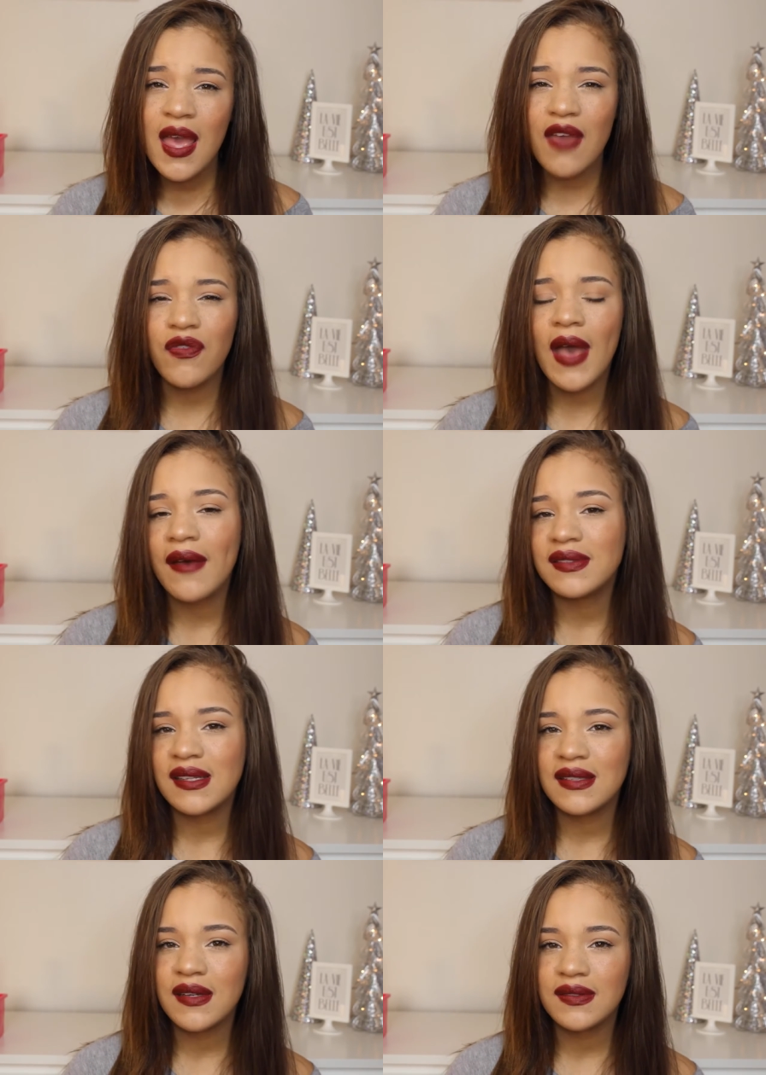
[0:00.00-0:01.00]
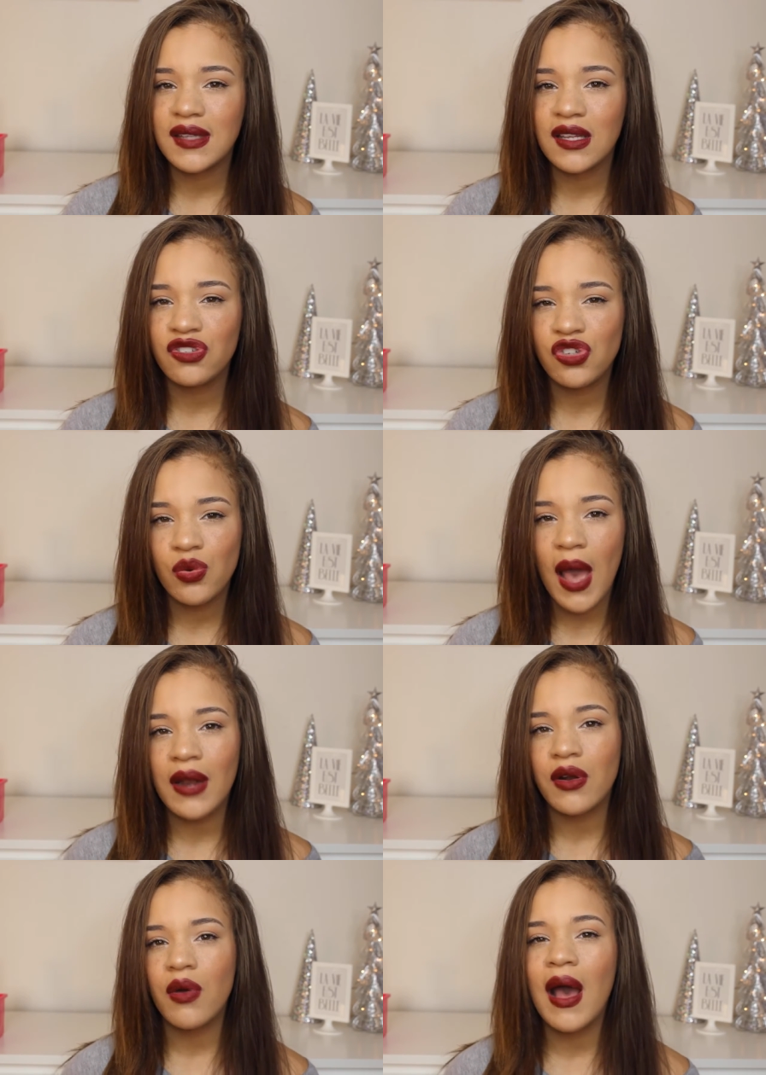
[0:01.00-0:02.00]
If you have sensitive skin too,
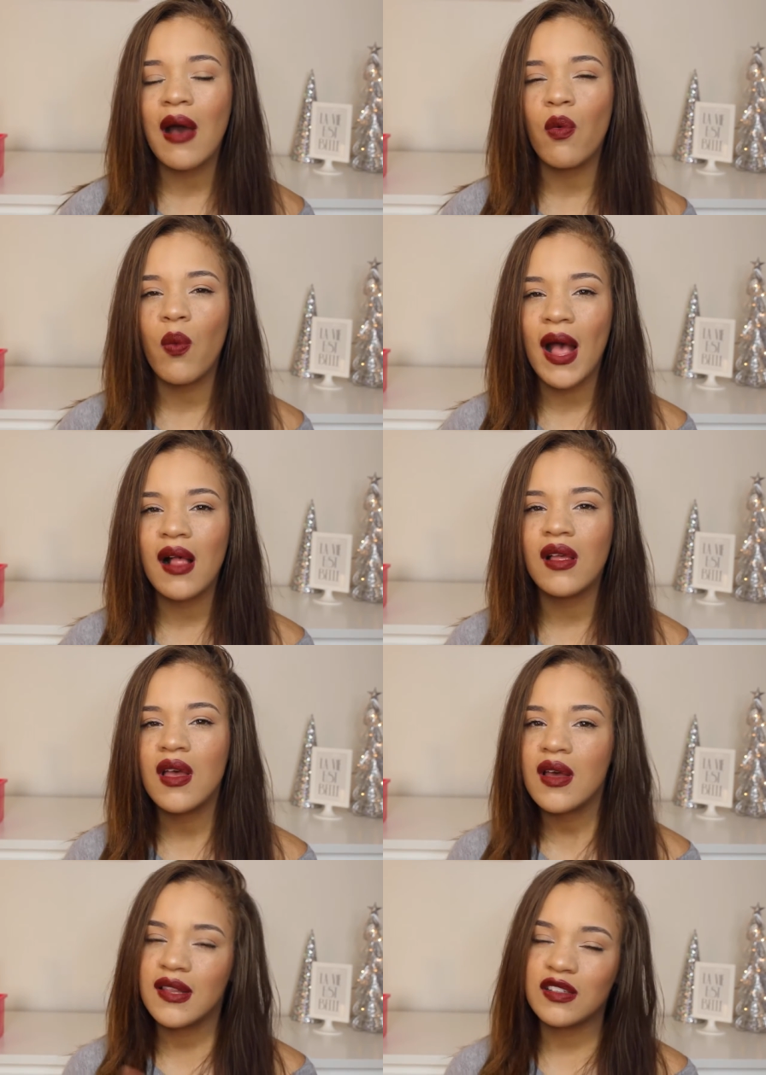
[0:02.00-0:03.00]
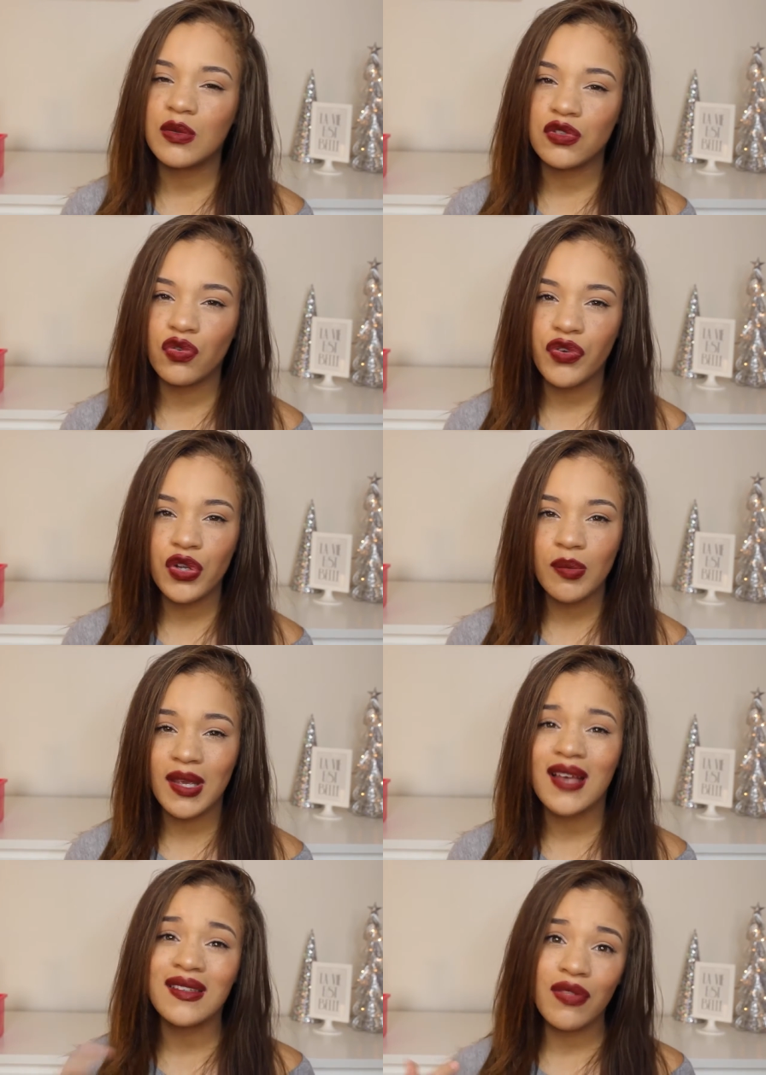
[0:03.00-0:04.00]
I don't know how well this will do for you
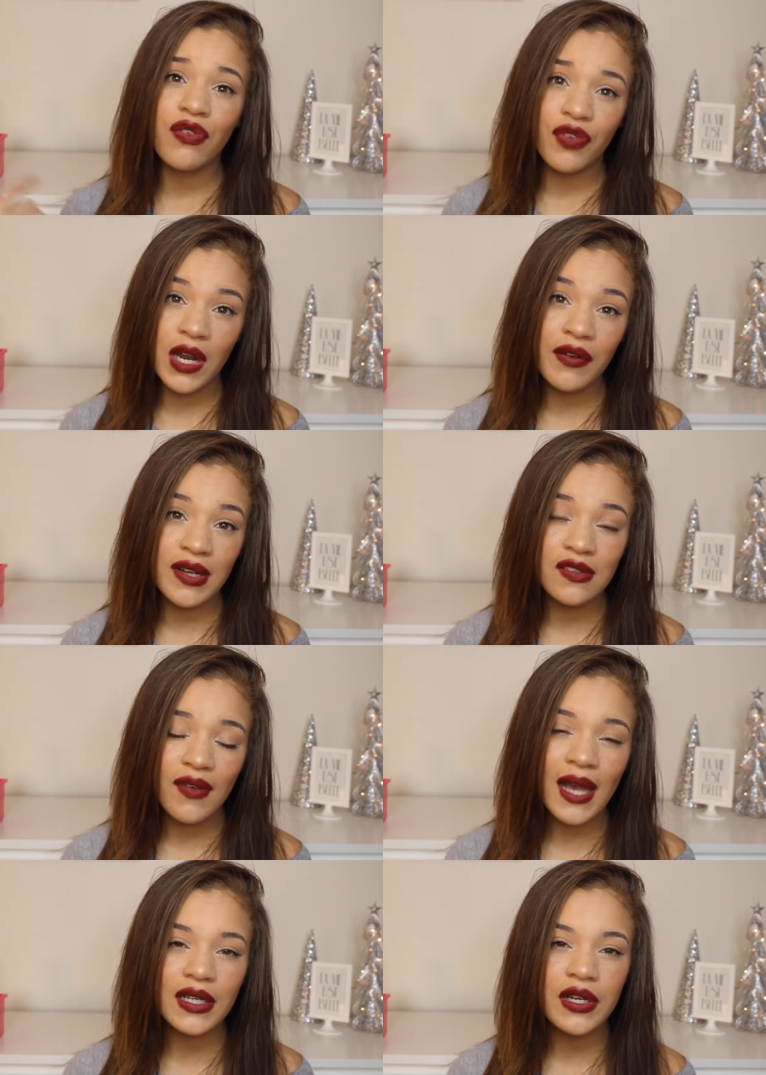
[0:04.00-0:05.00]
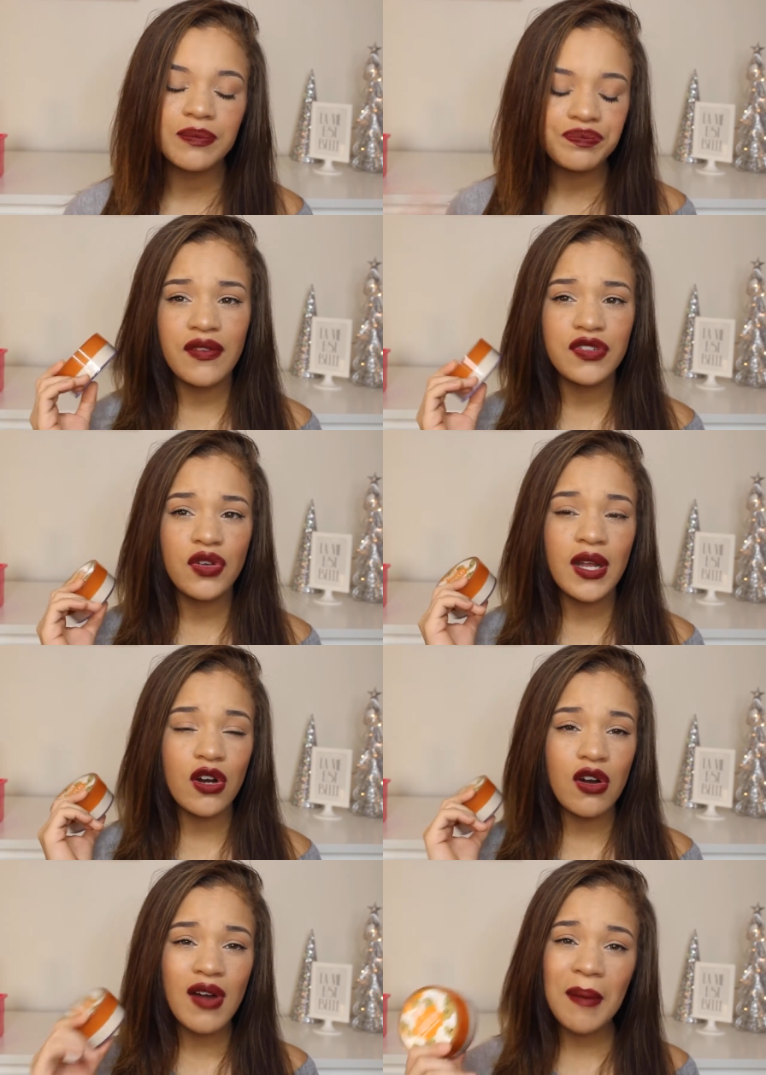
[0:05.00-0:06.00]
because of the fragrance factor. If you
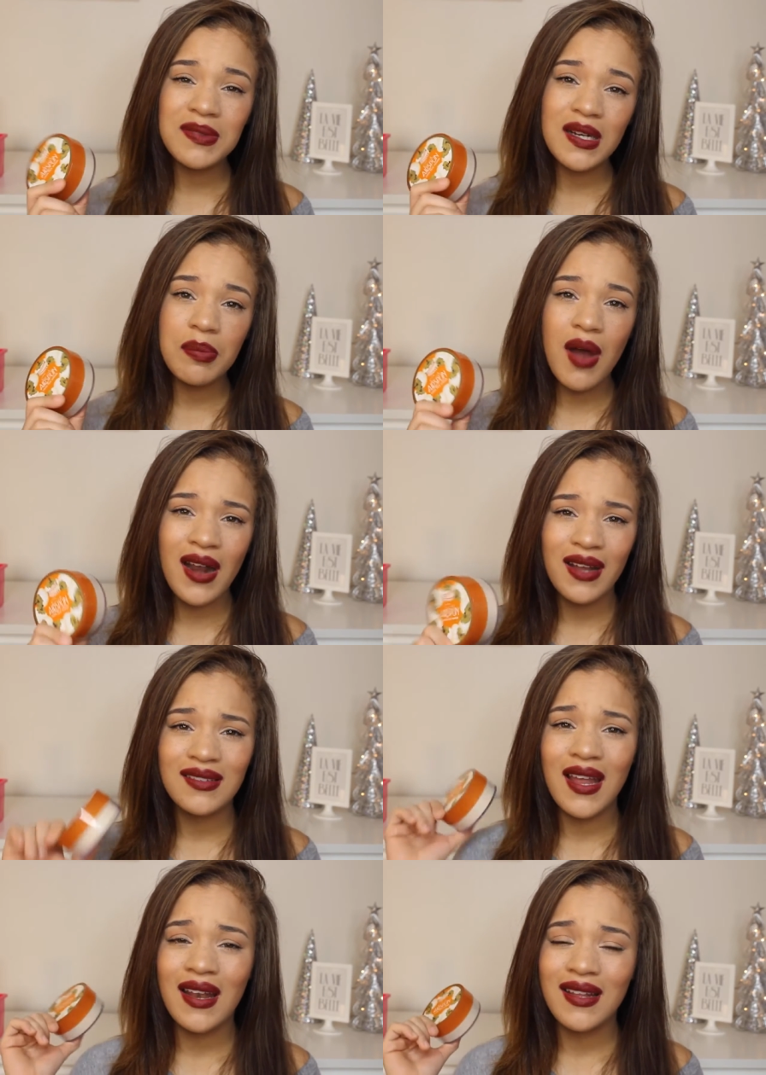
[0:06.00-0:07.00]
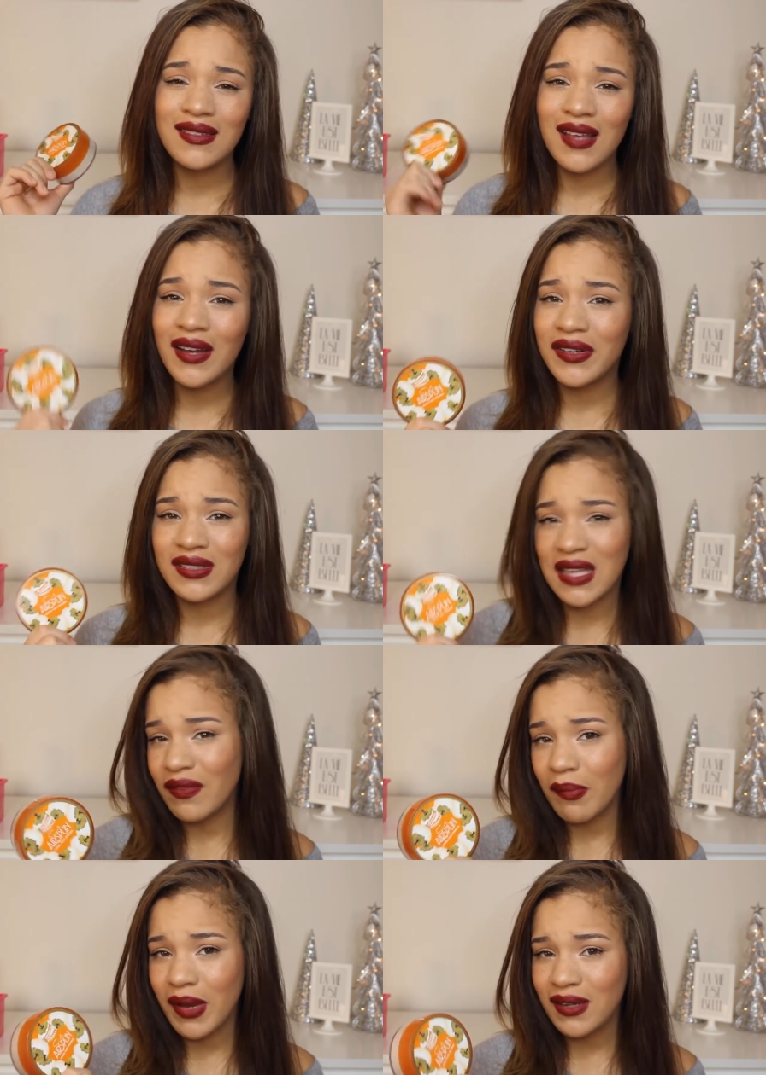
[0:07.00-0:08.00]
get a crap ton of product and it's under
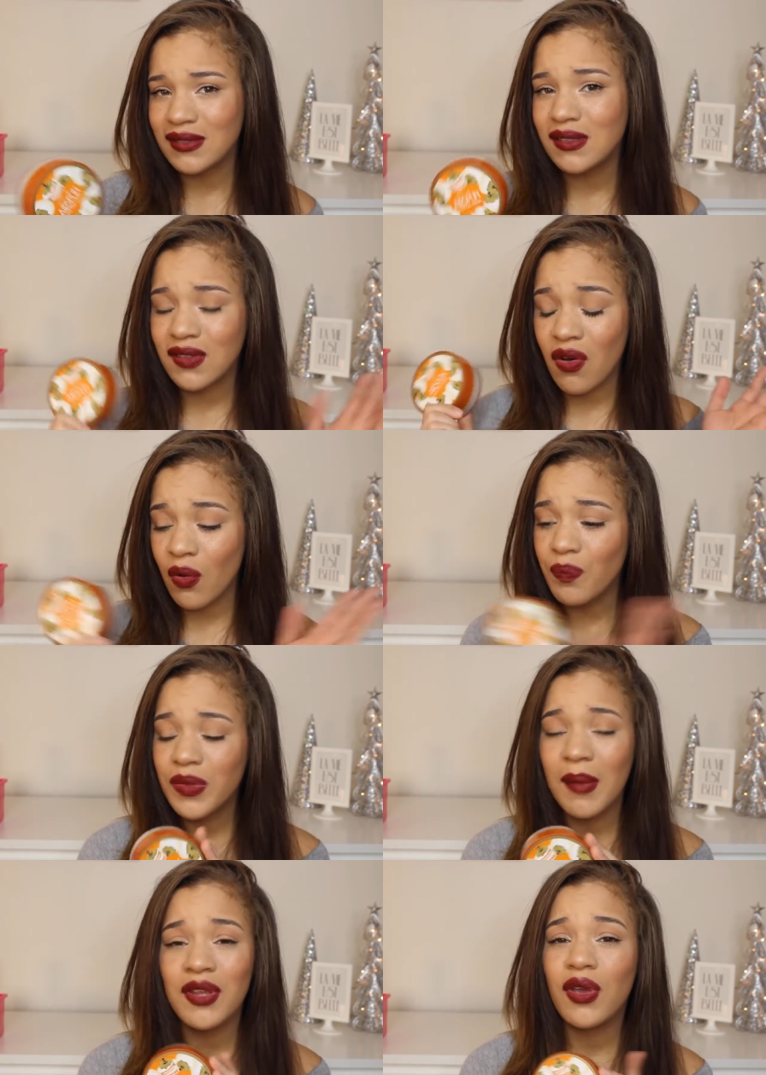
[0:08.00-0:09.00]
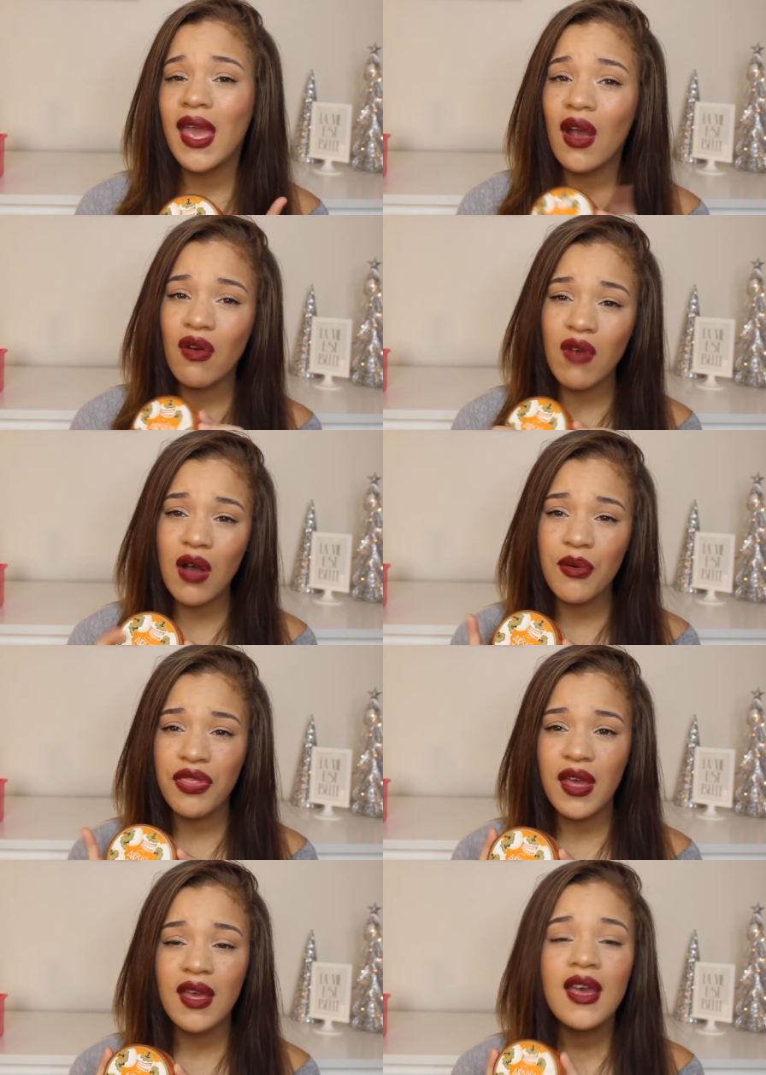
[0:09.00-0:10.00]
seven bucks. So, I mean, you can't go wrong
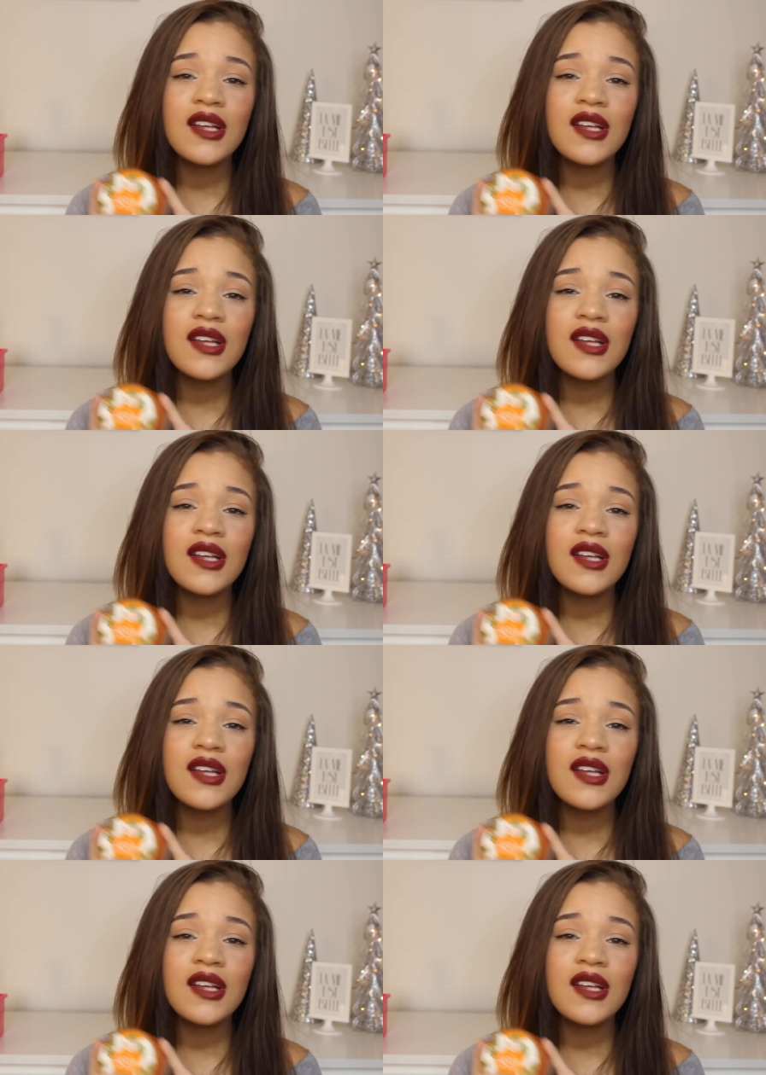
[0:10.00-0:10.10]
with it.